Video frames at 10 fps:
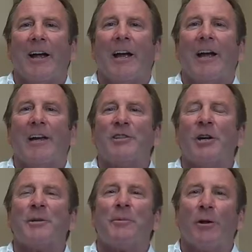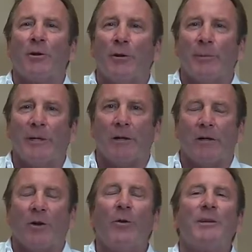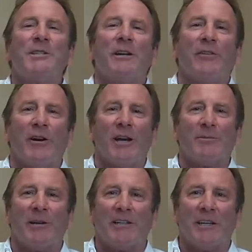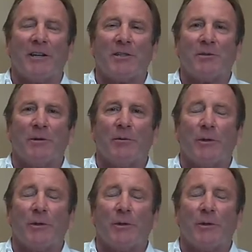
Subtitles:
Hi, Dr. Paul Coleman here, Coleman Center for Cosmetic Dentistry,